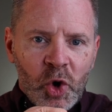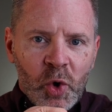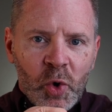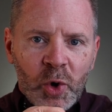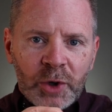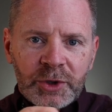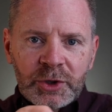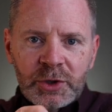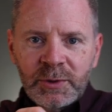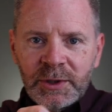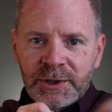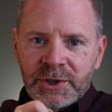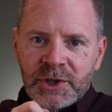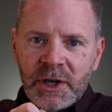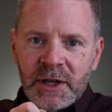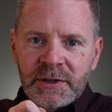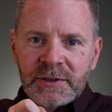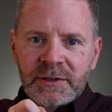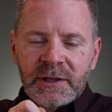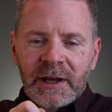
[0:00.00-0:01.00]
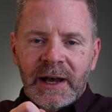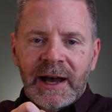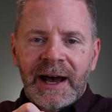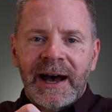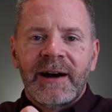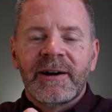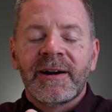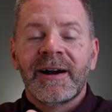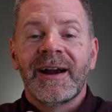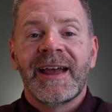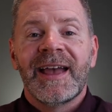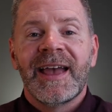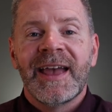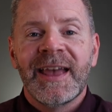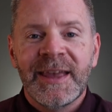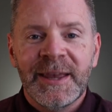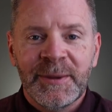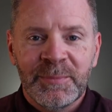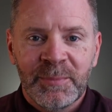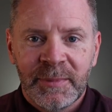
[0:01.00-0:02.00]
or to adjust our
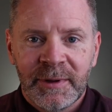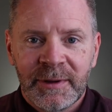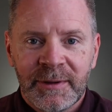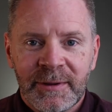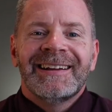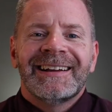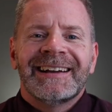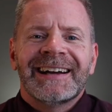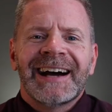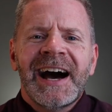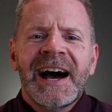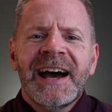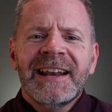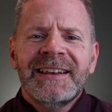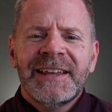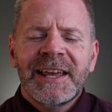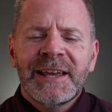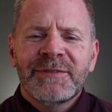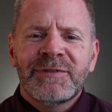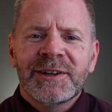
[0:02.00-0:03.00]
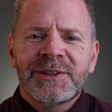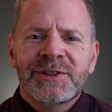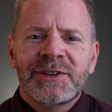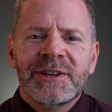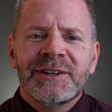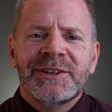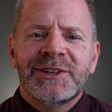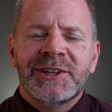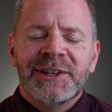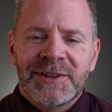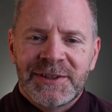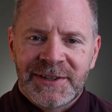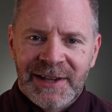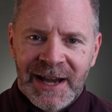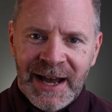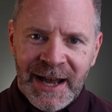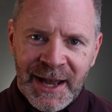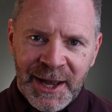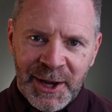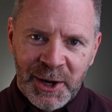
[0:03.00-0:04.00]
aim? God gave us
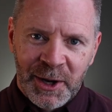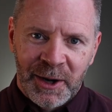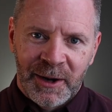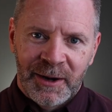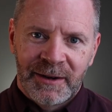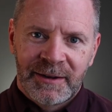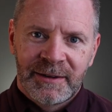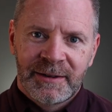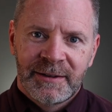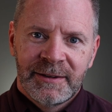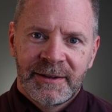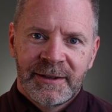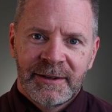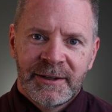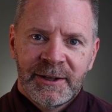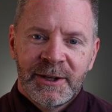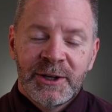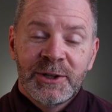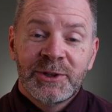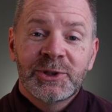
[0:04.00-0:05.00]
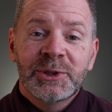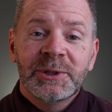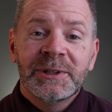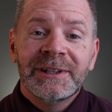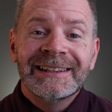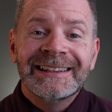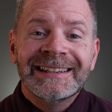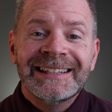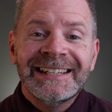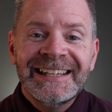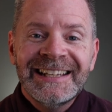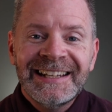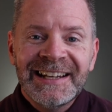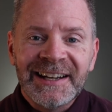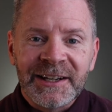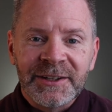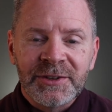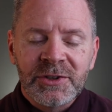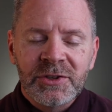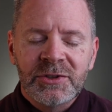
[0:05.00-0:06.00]
desire to lead
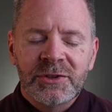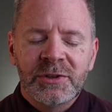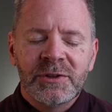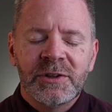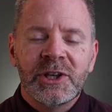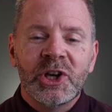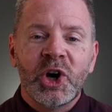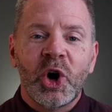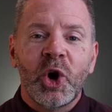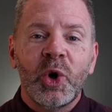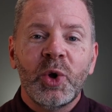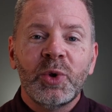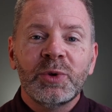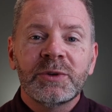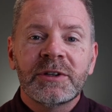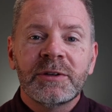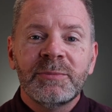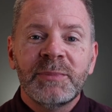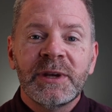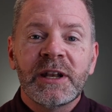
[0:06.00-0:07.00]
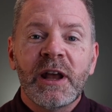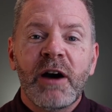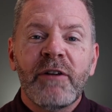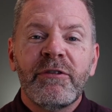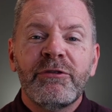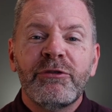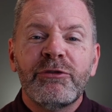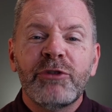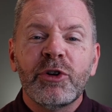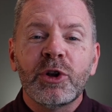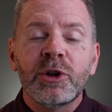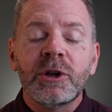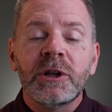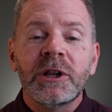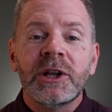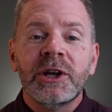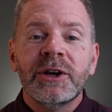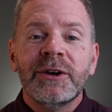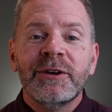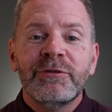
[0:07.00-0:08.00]
us to the ultimate
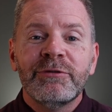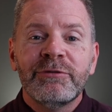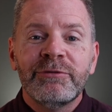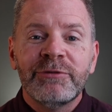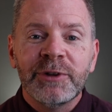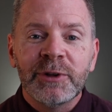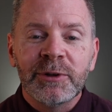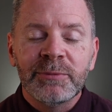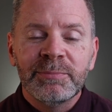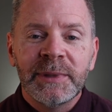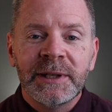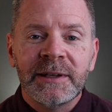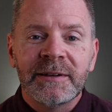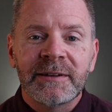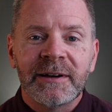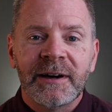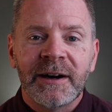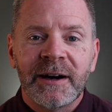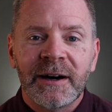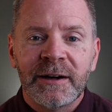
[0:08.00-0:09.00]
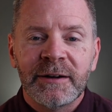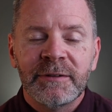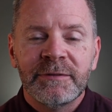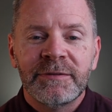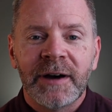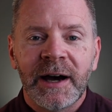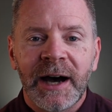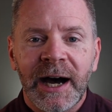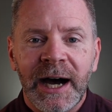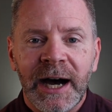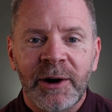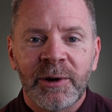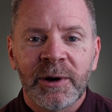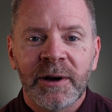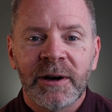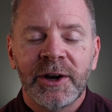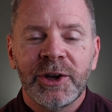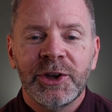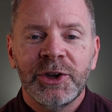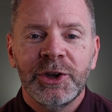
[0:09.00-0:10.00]
fulfillment of
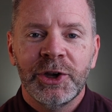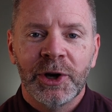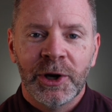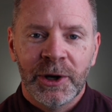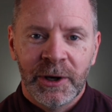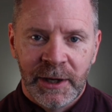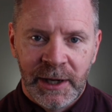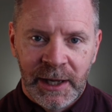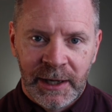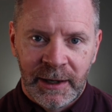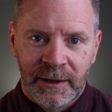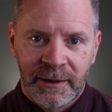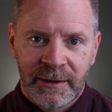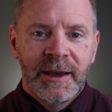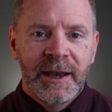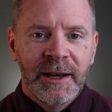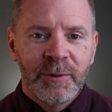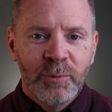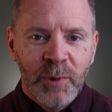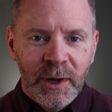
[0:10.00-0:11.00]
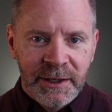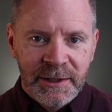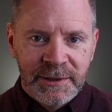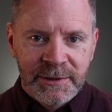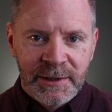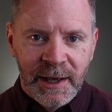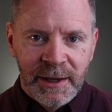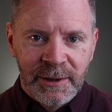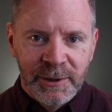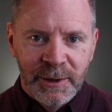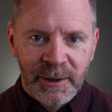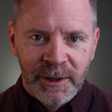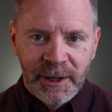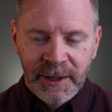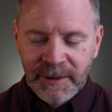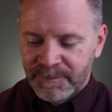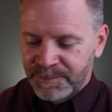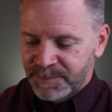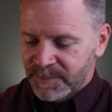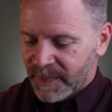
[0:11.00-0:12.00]
our yearning. And what is that
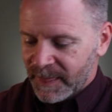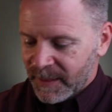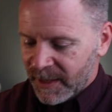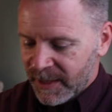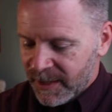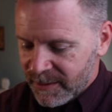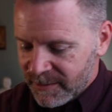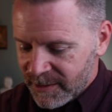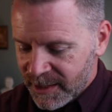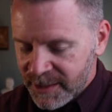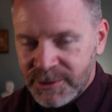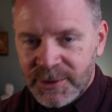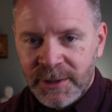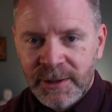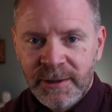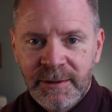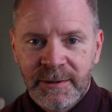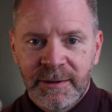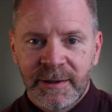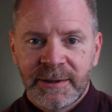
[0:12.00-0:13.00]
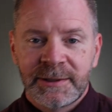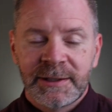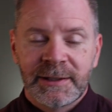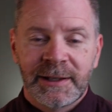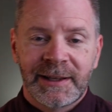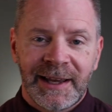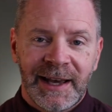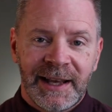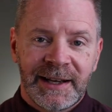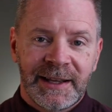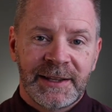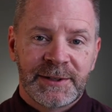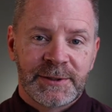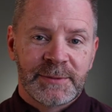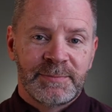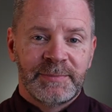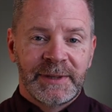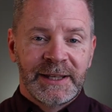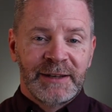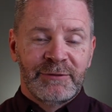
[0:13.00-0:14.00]
yearning? Here I turn to the
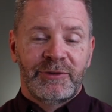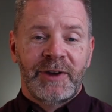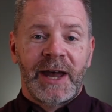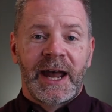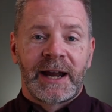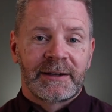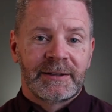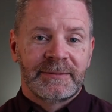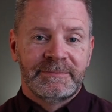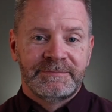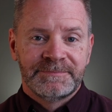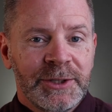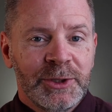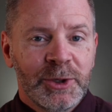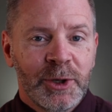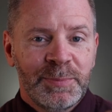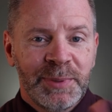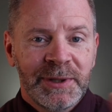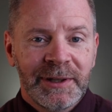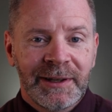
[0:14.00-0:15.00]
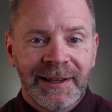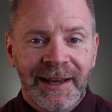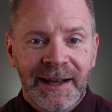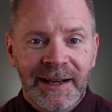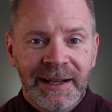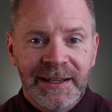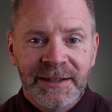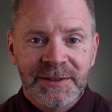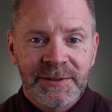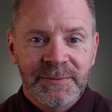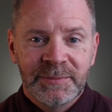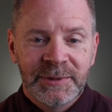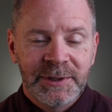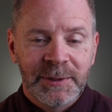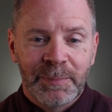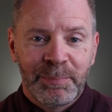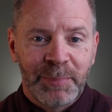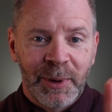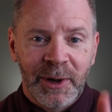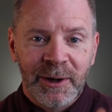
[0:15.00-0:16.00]
Catechism. In fact, you open the Catechism
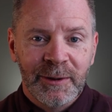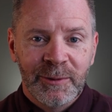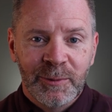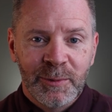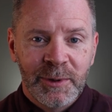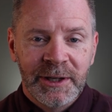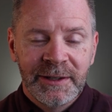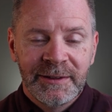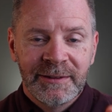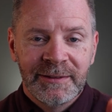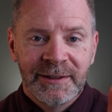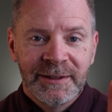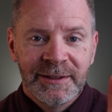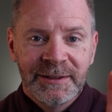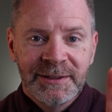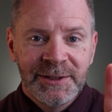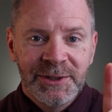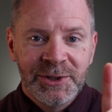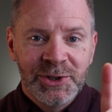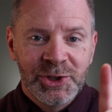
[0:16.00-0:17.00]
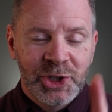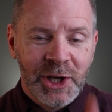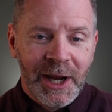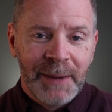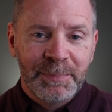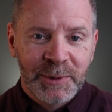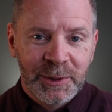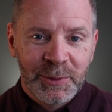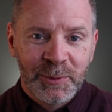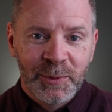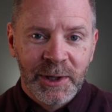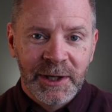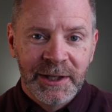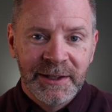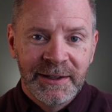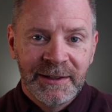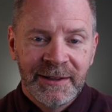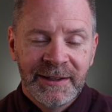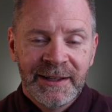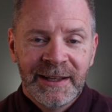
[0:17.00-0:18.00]
to Part 1, Chapter
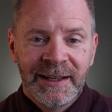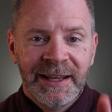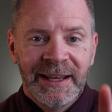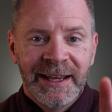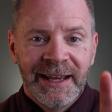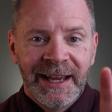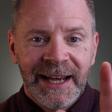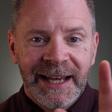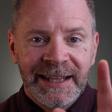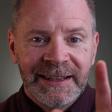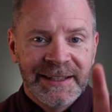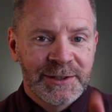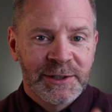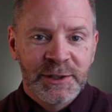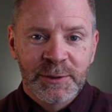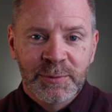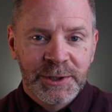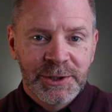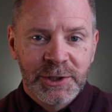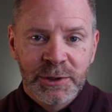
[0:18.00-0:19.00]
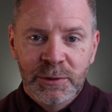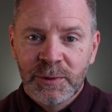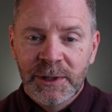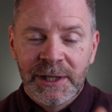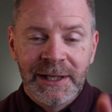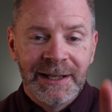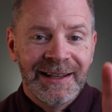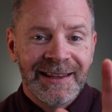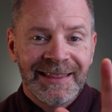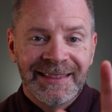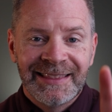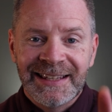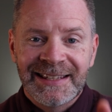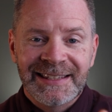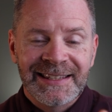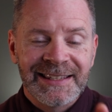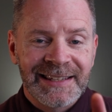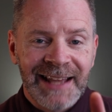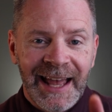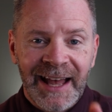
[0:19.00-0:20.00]
1, and this is what you read.
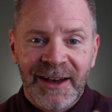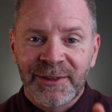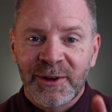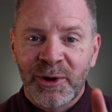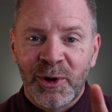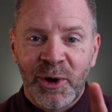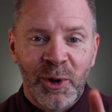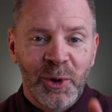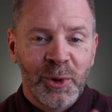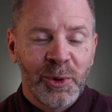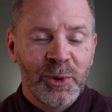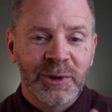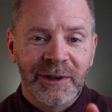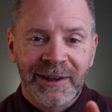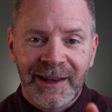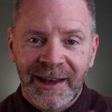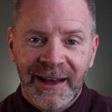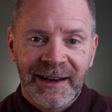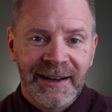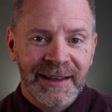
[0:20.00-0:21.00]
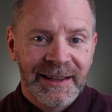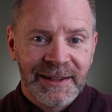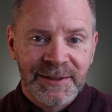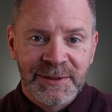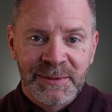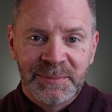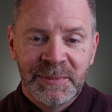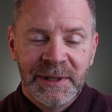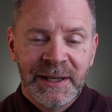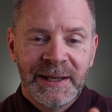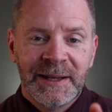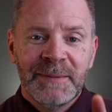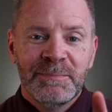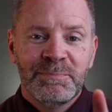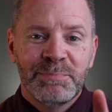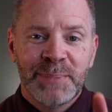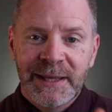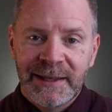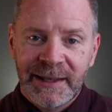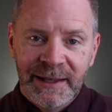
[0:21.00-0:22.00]
This is how the whole Catechism
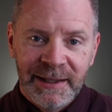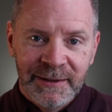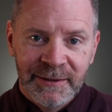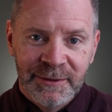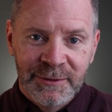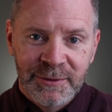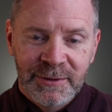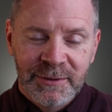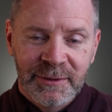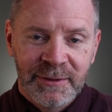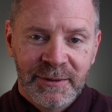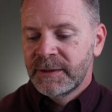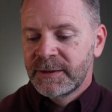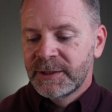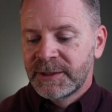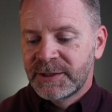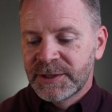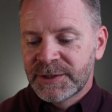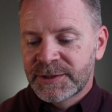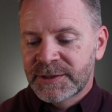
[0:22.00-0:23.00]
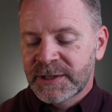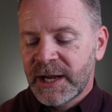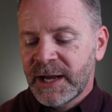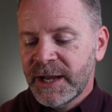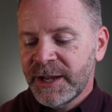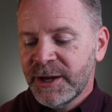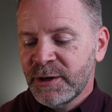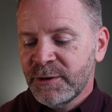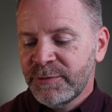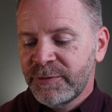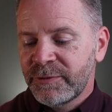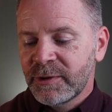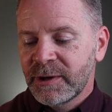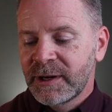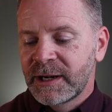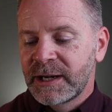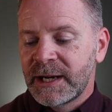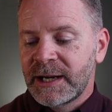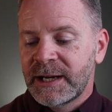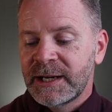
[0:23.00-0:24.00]
begins. The desire for
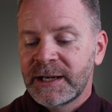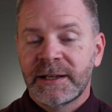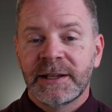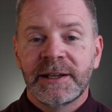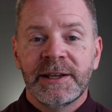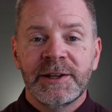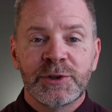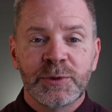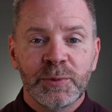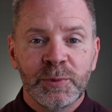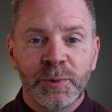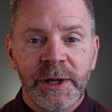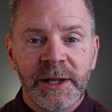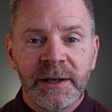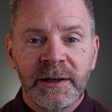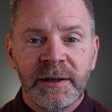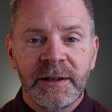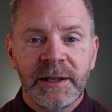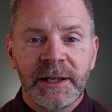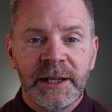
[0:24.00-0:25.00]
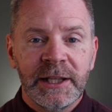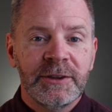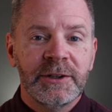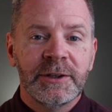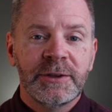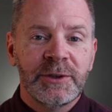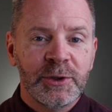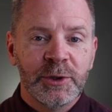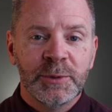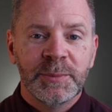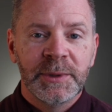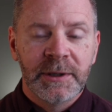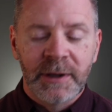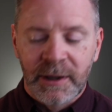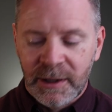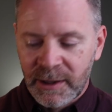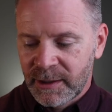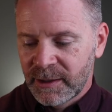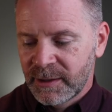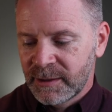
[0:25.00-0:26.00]
God is written in the human
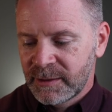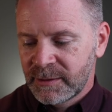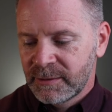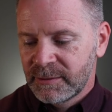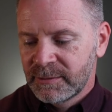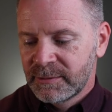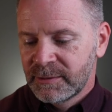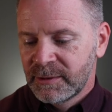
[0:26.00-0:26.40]
heart.